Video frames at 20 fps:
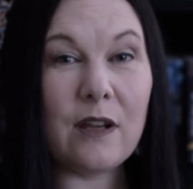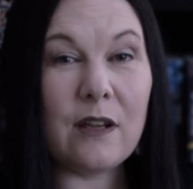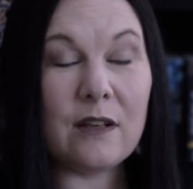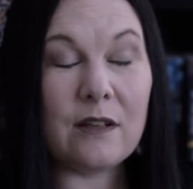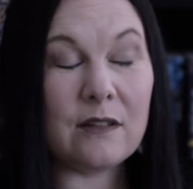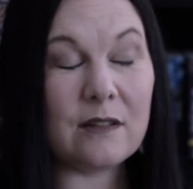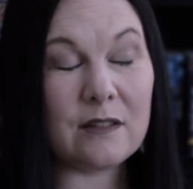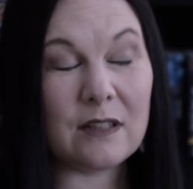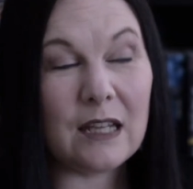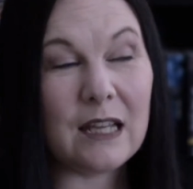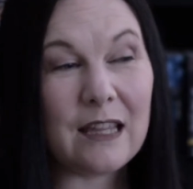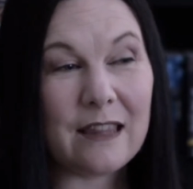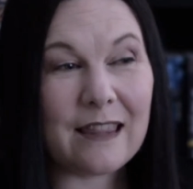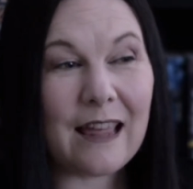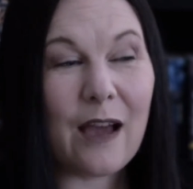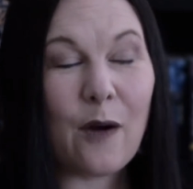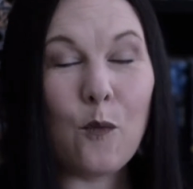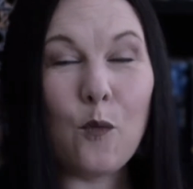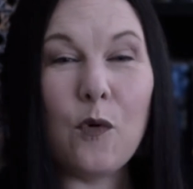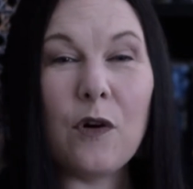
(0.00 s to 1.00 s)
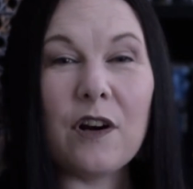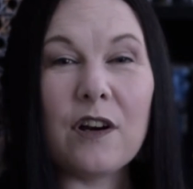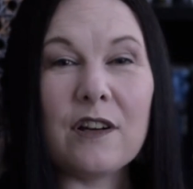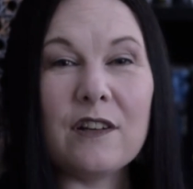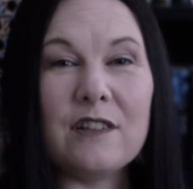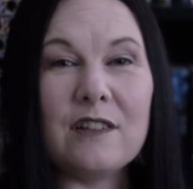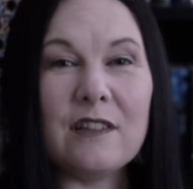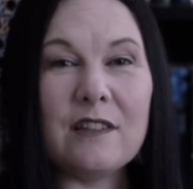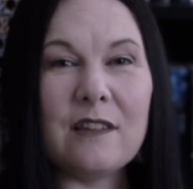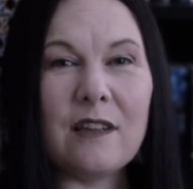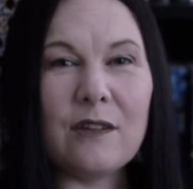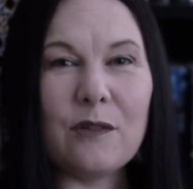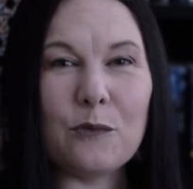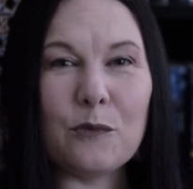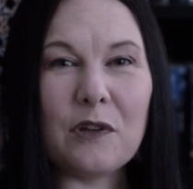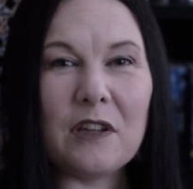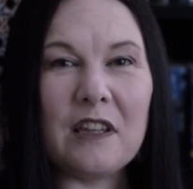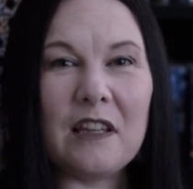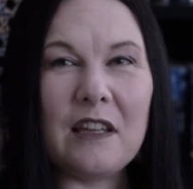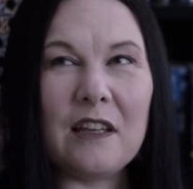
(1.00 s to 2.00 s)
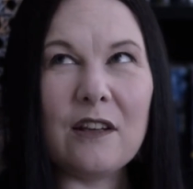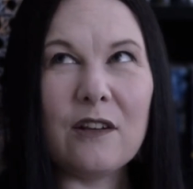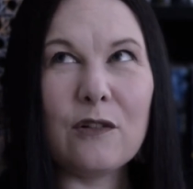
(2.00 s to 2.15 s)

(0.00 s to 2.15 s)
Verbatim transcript: and that word just doesn't really